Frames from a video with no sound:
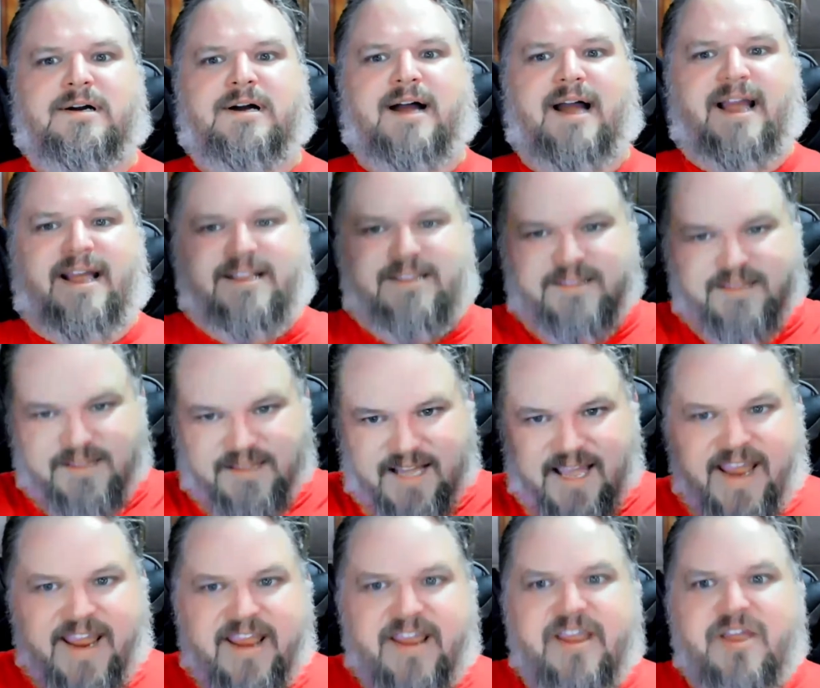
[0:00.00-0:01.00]
and
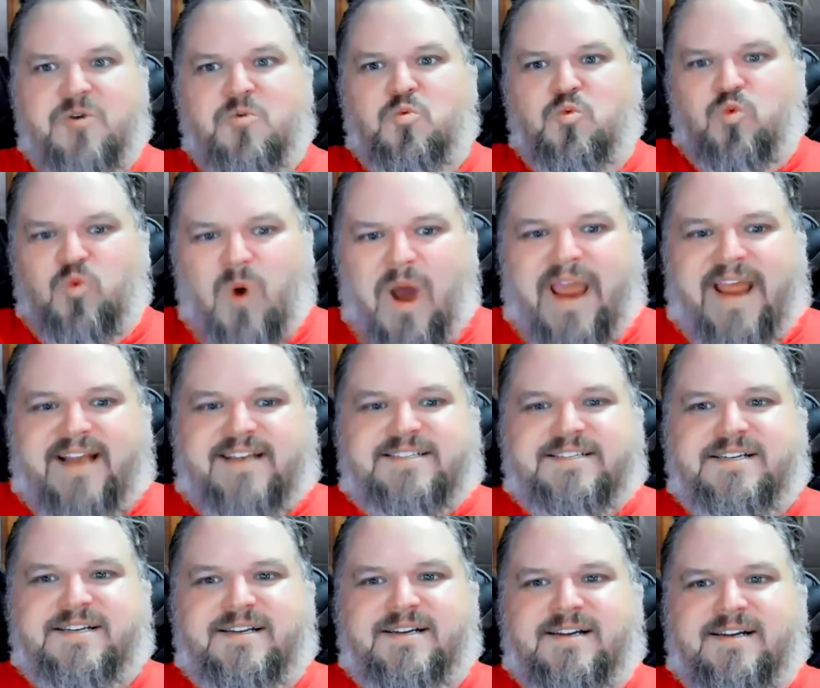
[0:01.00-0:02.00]
laying in
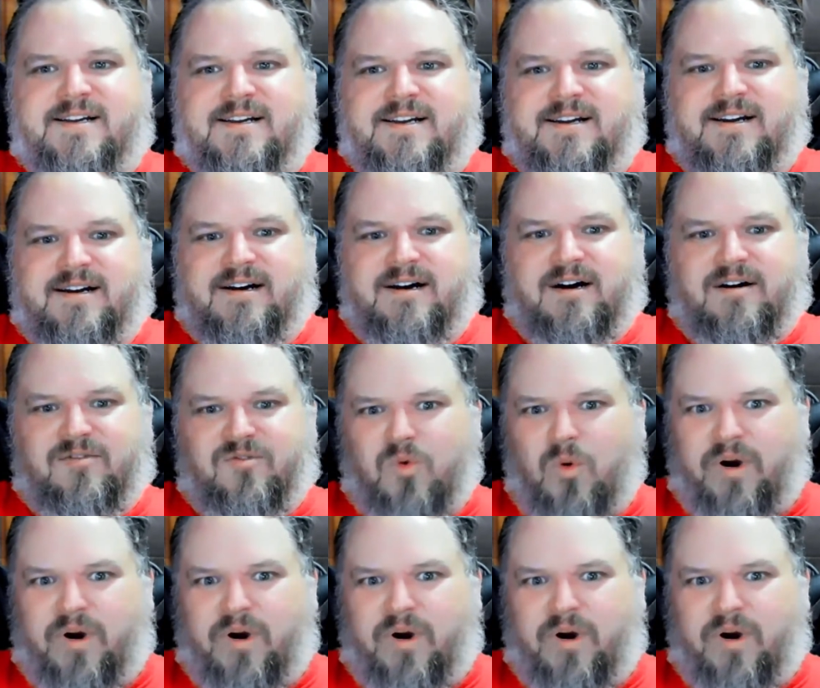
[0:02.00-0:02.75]
wait of